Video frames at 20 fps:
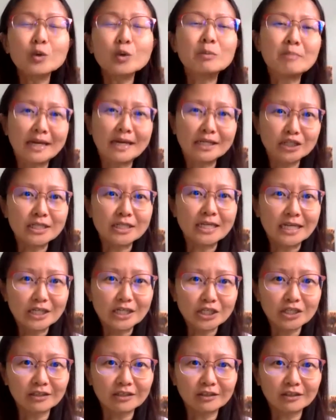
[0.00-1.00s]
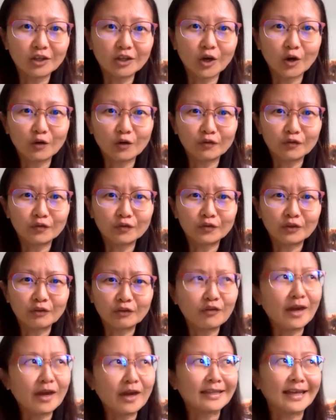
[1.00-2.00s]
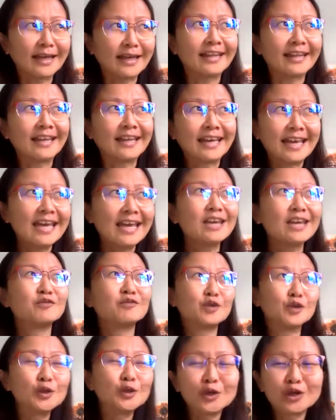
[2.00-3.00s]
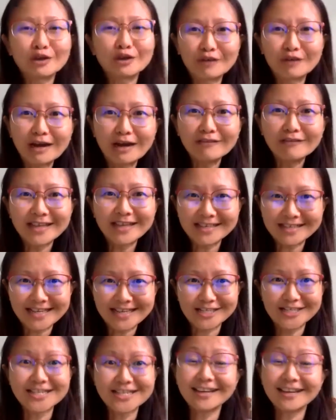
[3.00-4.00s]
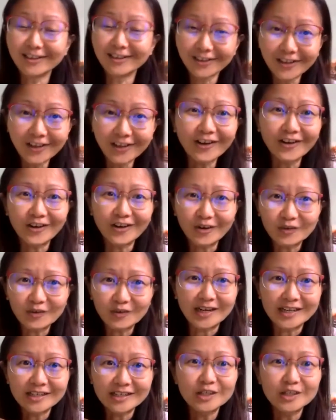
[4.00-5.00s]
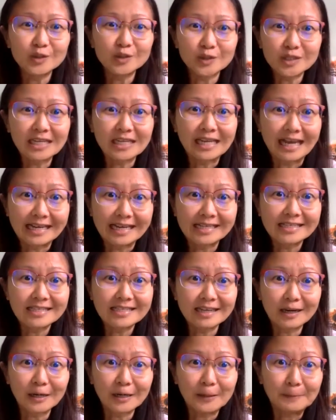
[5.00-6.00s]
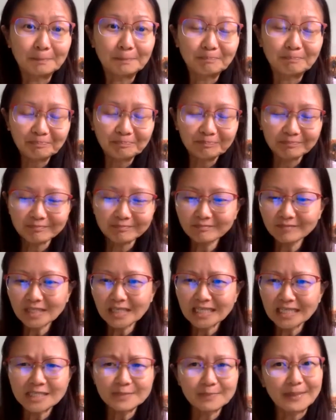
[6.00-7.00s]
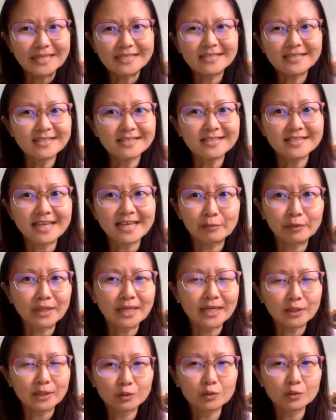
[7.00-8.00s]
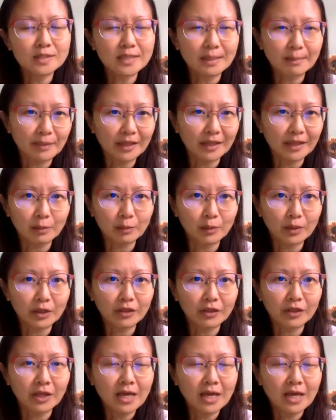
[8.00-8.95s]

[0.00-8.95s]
imagination of the fact that, hey, if you look around, there's actually a lot of underutilized spaces that we can do something with.